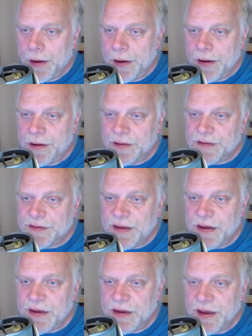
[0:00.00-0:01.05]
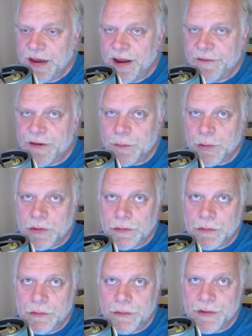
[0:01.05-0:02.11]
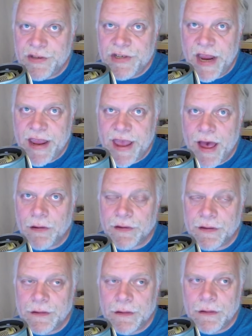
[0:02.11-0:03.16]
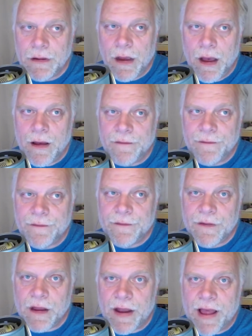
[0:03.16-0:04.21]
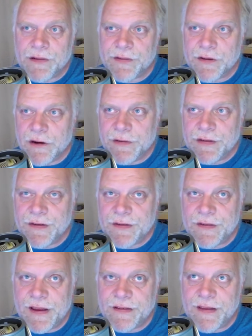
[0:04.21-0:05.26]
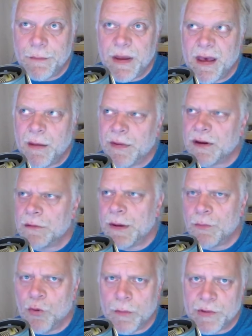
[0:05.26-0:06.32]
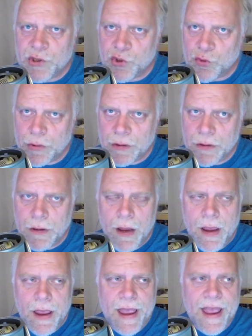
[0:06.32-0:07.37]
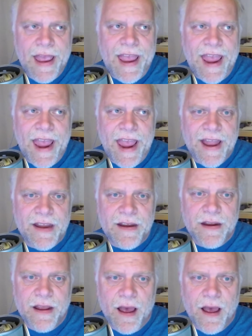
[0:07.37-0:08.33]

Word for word: is the inevitable shakeout of cloud services as they become a little bit more mature. And